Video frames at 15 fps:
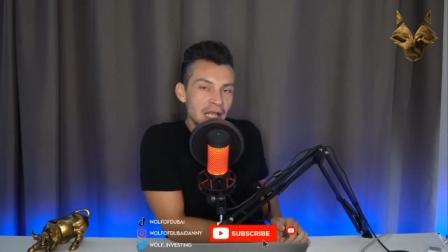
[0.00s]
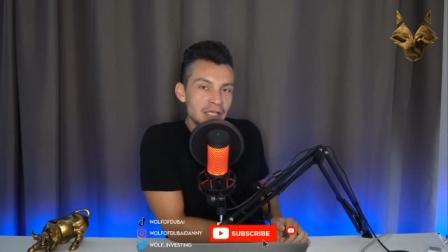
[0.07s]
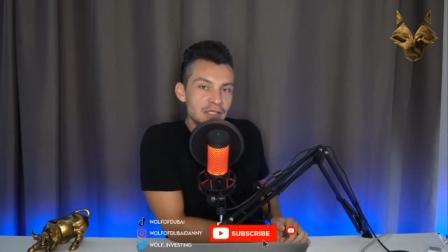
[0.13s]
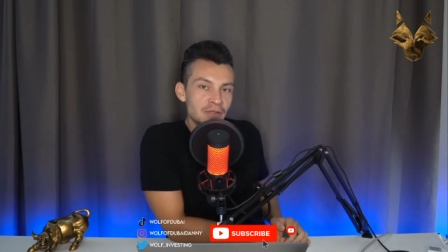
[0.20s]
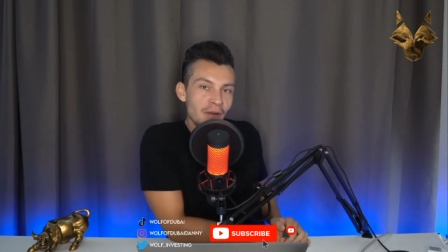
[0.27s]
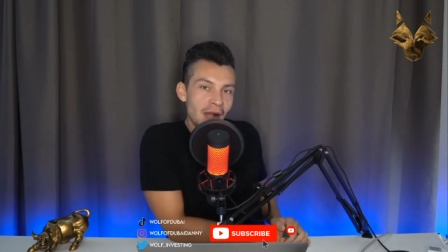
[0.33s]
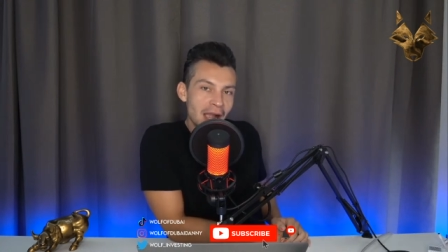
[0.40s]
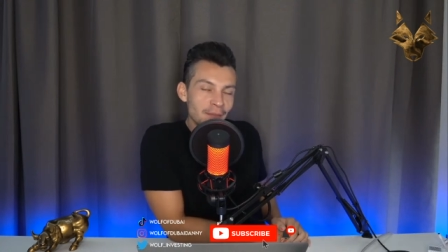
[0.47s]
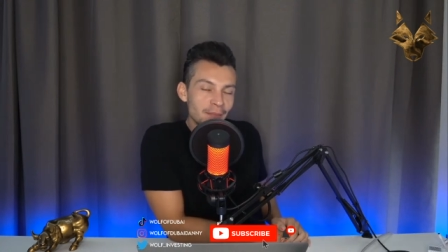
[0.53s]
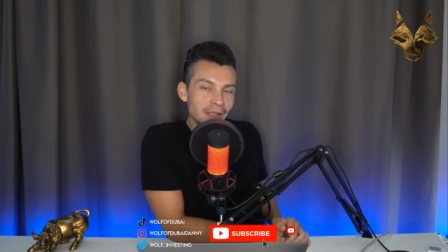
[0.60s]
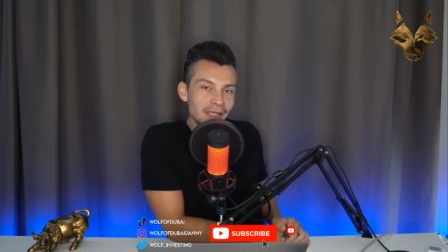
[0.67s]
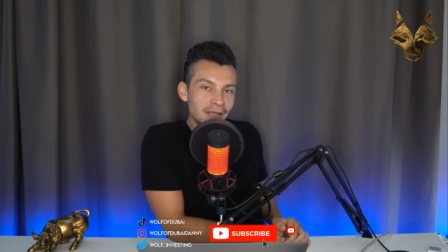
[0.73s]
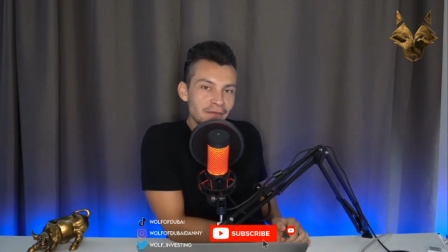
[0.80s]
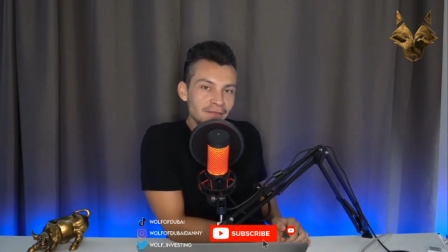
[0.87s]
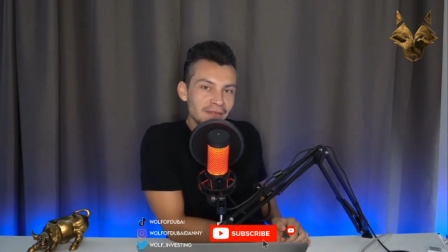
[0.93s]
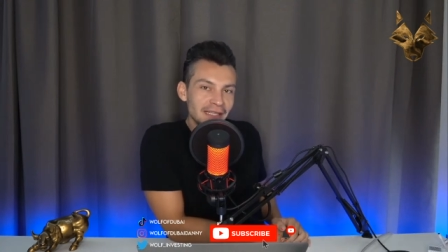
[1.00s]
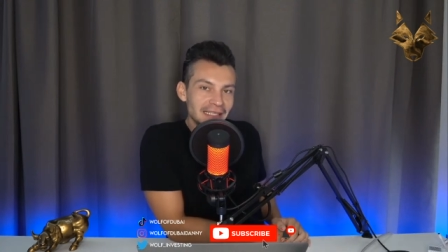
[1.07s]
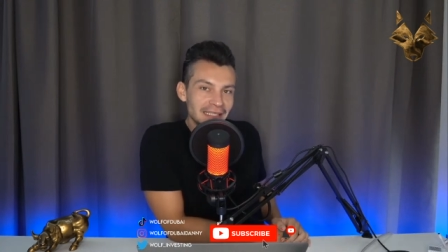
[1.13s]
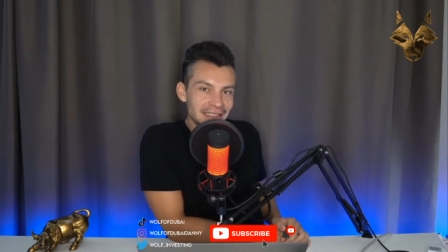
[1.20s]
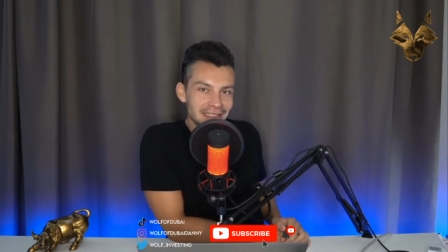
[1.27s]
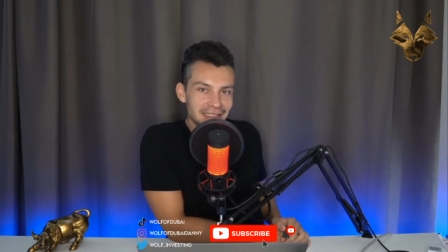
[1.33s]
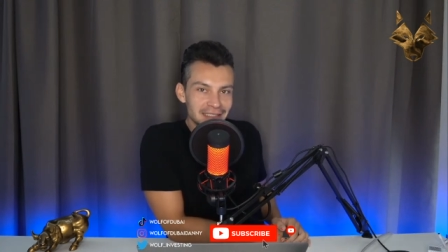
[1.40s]
So I believe that
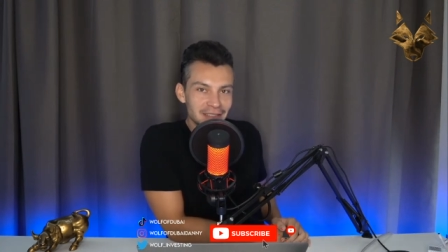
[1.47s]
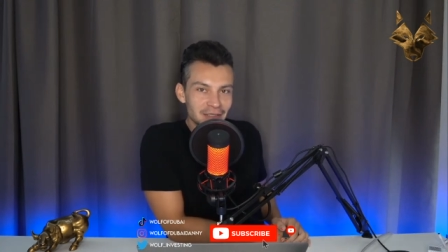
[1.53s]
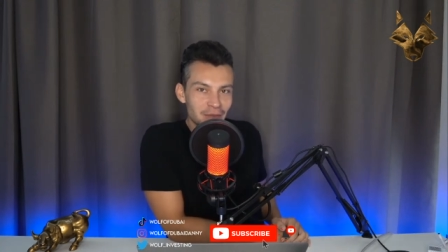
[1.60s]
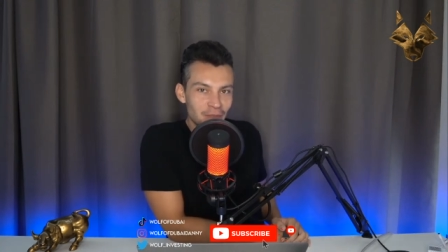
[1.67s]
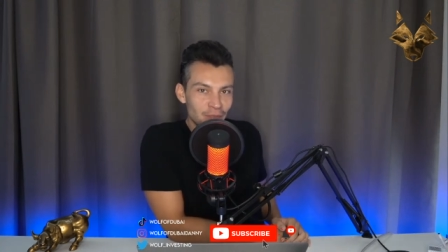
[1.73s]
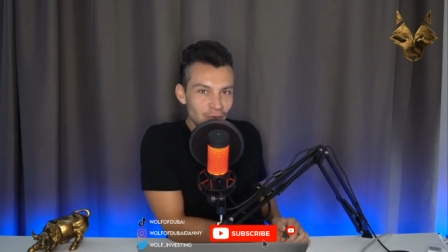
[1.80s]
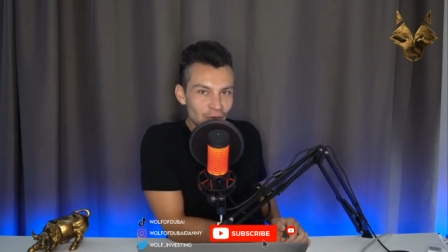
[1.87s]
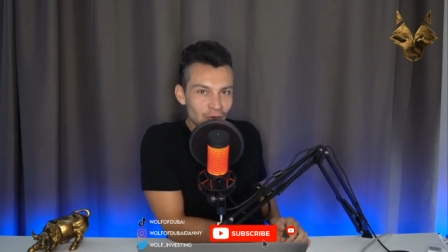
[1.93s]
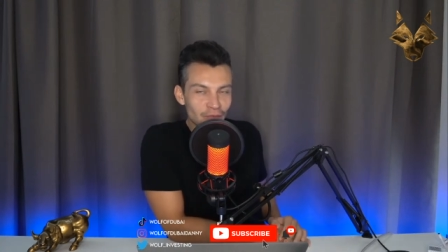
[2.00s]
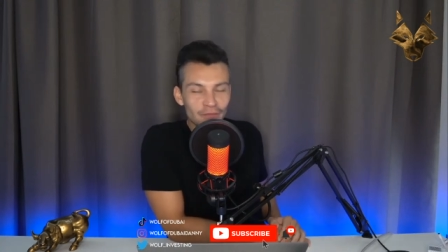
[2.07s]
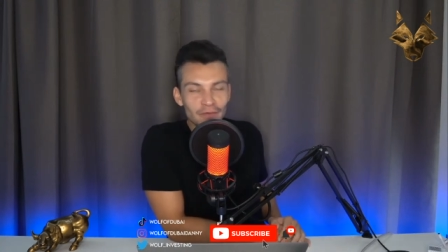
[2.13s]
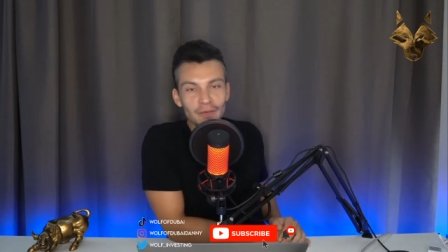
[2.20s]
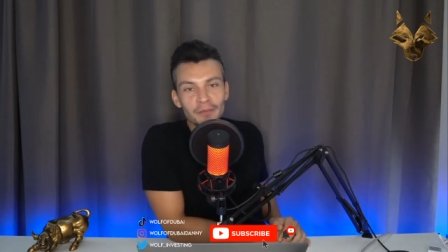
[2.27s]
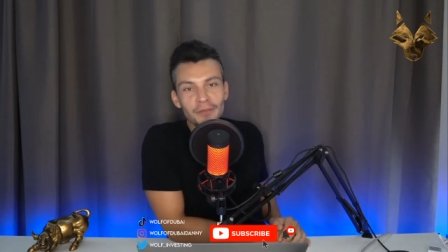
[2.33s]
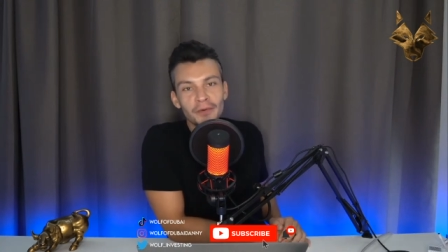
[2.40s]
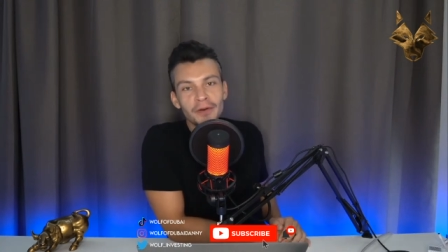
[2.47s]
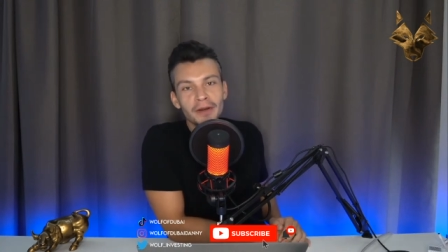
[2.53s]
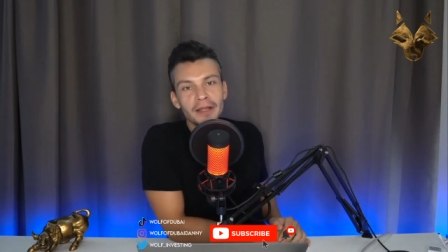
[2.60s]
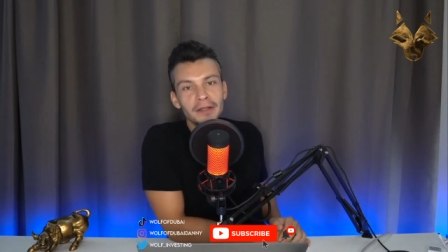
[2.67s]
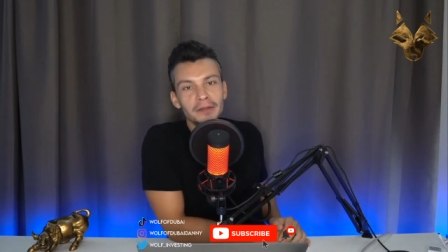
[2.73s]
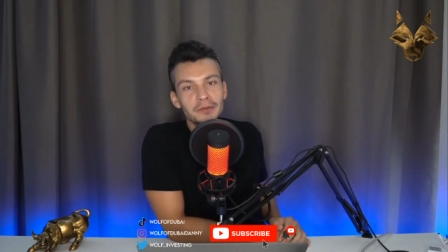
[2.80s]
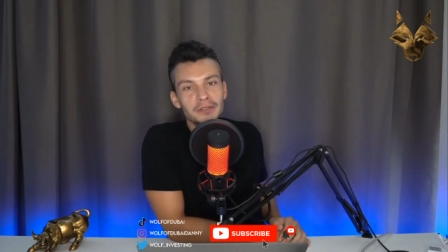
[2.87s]
this is a beautiful
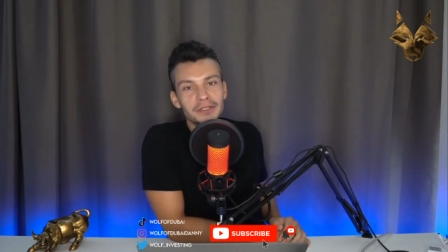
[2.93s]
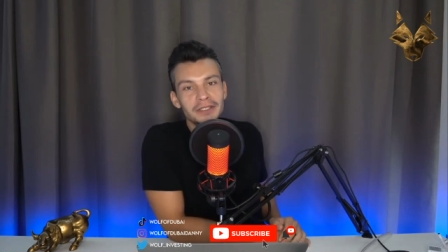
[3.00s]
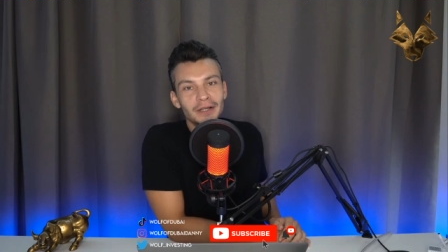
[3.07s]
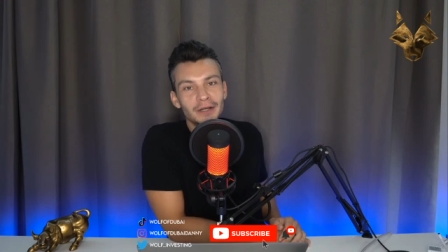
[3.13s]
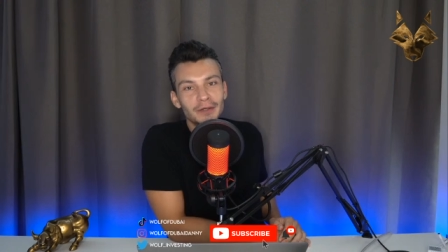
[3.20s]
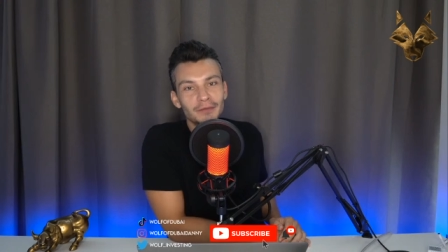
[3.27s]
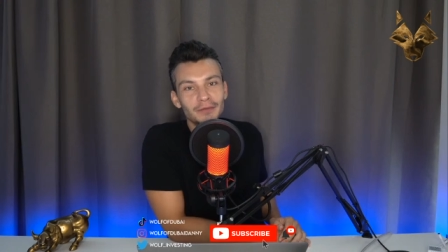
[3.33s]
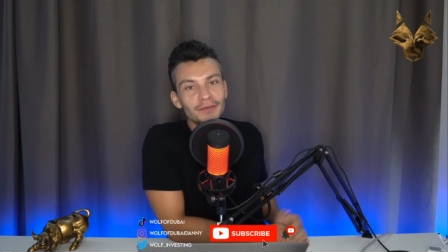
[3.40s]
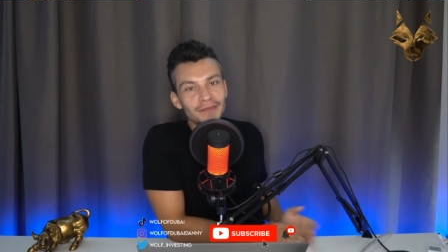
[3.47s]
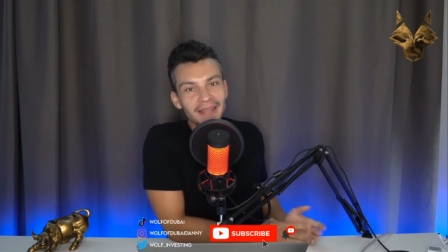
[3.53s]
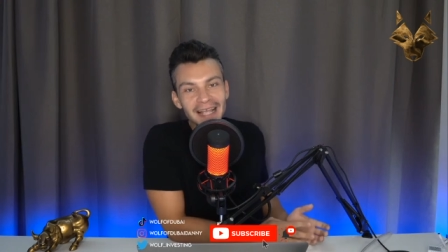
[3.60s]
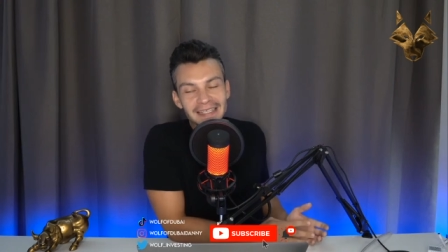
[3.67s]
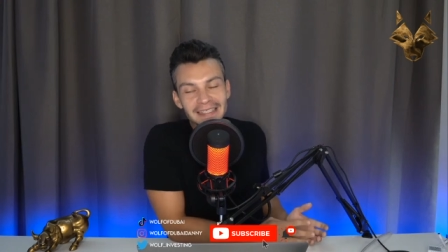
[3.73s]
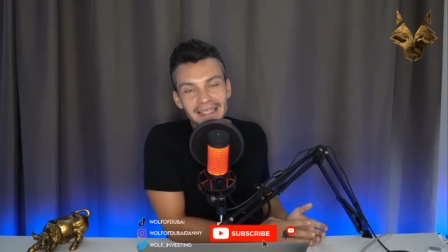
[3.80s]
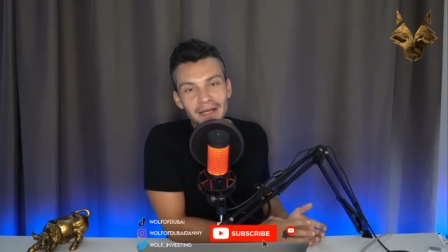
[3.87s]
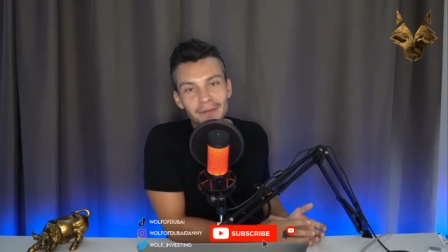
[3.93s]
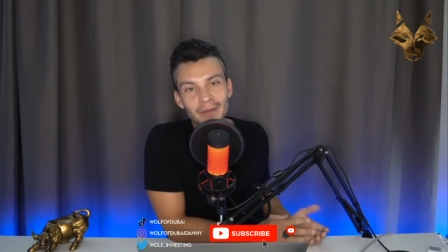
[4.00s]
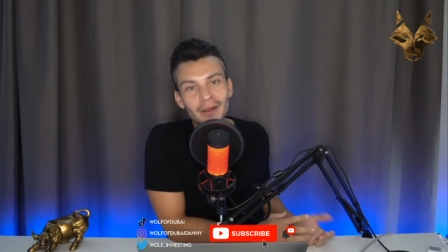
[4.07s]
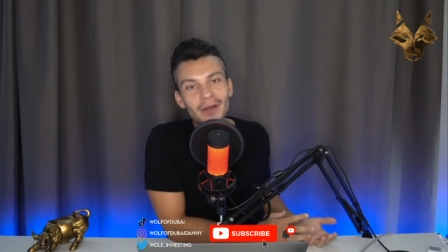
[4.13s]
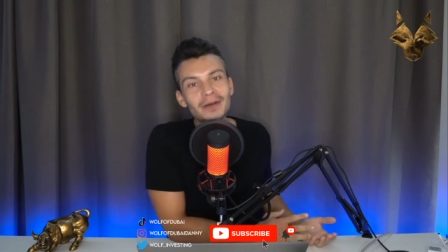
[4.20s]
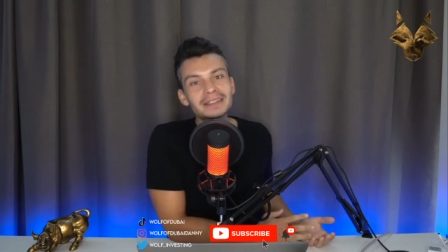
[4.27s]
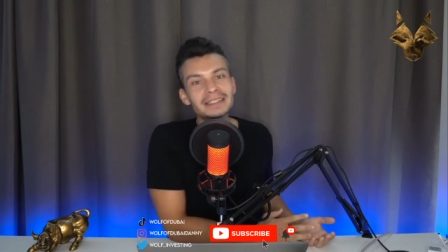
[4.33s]
morning to start with Tesla
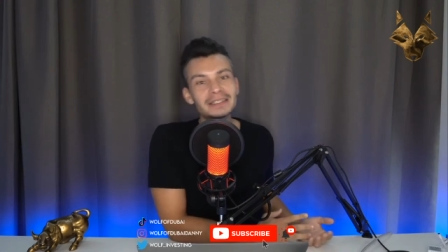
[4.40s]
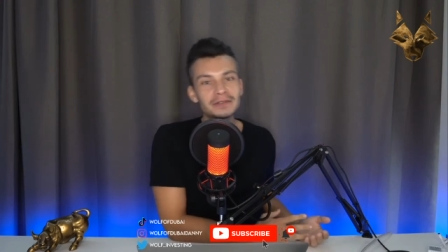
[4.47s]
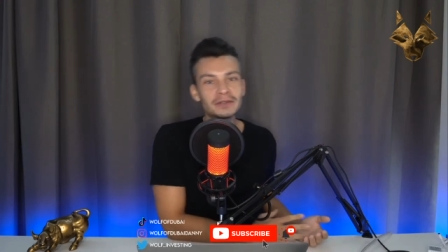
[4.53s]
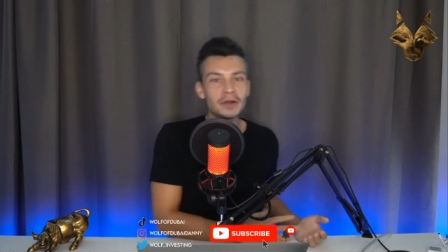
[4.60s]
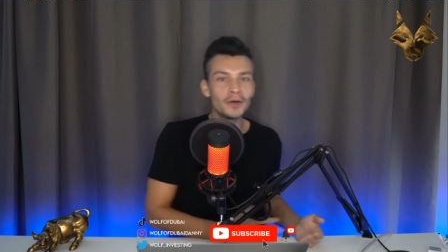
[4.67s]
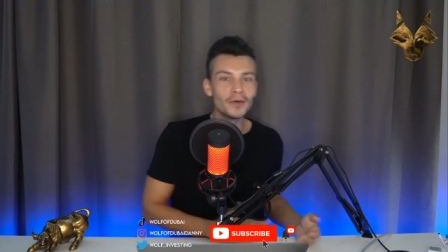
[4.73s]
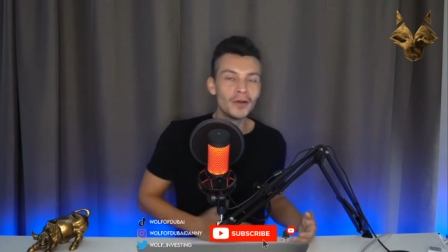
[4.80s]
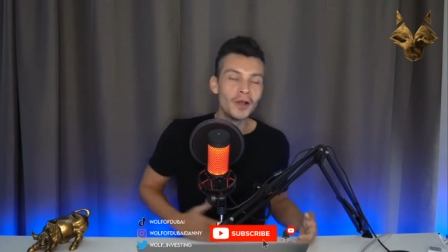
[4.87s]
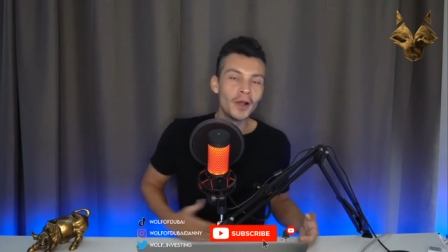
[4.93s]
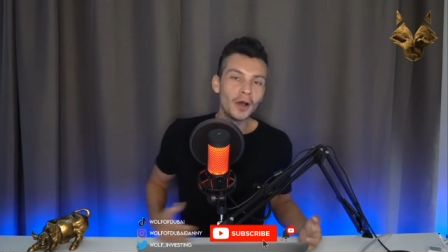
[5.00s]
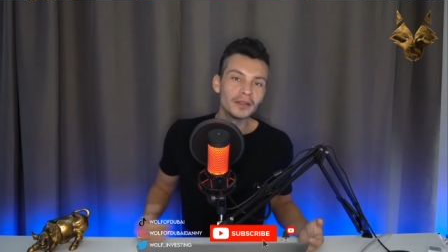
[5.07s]
because, as you know,